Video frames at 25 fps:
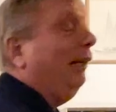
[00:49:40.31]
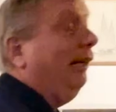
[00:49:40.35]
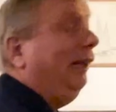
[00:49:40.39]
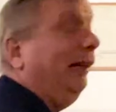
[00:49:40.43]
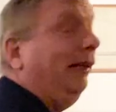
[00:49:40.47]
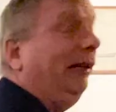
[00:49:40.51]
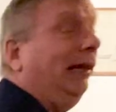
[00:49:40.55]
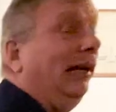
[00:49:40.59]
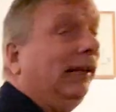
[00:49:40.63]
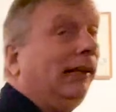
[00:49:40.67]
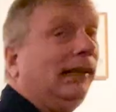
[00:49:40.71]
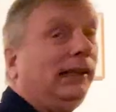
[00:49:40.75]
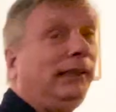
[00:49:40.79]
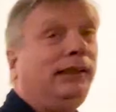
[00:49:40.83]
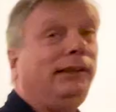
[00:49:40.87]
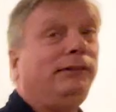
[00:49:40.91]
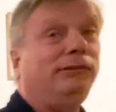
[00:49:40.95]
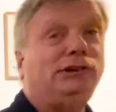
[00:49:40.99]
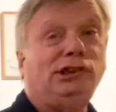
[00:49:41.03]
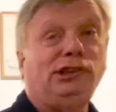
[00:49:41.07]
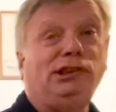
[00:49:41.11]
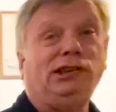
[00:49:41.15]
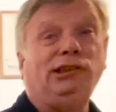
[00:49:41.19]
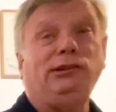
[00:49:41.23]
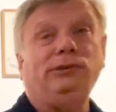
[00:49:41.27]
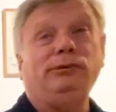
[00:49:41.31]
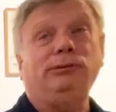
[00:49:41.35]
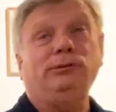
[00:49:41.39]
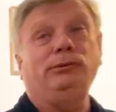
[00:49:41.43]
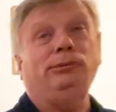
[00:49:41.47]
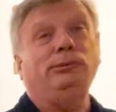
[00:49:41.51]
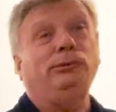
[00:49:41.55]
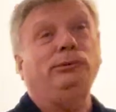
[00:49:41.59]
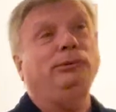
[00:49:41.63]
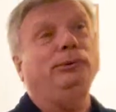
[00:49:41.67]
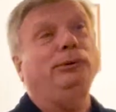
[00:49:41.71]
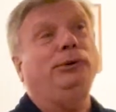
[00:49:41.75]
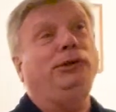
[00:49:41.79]
did he yell at you?
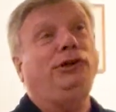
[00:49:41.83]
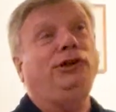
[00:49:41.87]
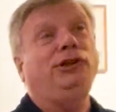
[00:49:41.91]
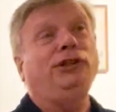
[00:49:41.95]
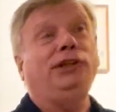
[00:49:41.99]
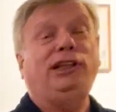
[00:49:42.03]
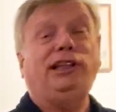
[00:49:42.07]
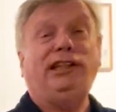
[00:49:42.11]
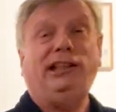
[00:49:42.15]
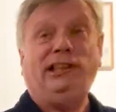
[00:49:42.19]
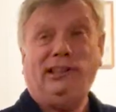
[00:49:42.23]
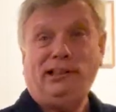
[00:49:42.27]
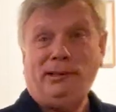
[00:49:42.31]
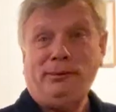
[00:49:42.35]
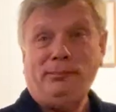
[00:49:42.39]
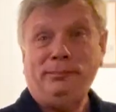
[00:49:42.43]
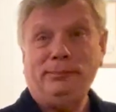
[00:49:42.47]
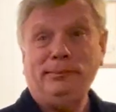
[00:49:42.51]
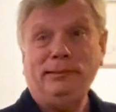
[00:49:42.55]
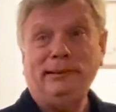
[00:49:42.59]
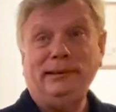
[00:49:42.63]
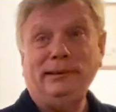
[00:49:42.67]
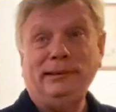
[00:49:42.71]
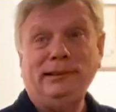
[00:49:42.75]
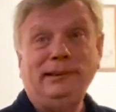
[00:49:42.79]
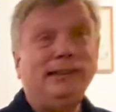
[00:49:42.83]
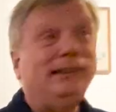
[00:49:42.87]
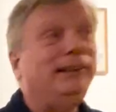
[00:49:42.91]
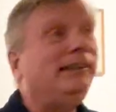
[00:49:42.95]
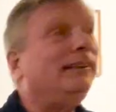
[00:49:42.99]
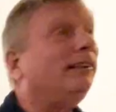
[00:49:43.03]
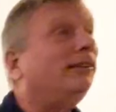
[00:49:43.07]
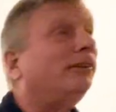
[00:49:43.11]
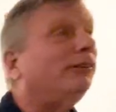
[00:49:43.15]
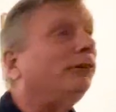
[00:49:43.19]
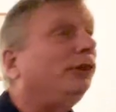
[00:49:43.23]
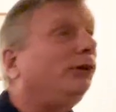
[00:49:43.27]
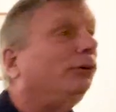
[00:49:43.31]
were you going to kill him?
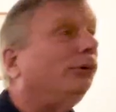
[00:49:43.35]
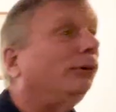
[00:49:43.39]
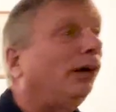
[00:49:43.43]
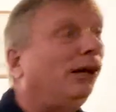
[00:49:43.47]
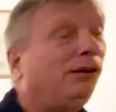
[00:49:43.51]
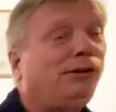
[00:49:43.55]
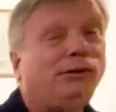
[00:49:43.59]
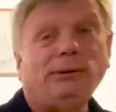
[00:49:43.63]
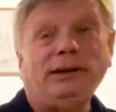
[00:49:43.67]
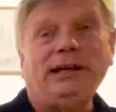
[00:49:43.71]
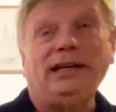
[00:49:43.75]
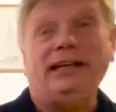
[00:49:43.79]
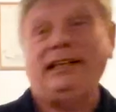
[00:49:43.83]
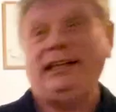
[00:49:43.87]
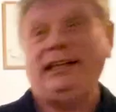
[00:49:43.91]
Were you on the way to